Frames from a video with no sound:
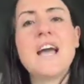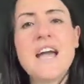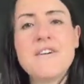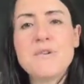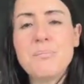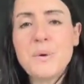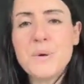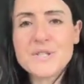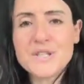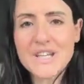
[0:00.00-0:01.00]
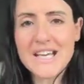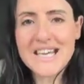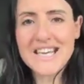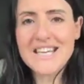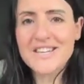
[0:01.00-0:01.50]
Every person that
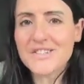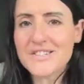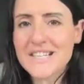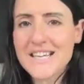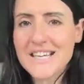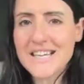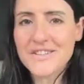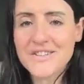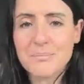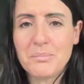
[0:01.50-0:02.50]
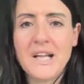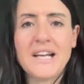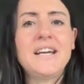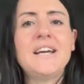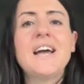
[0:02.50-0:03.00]
heals the
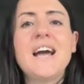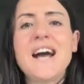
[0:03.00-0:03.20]
planet.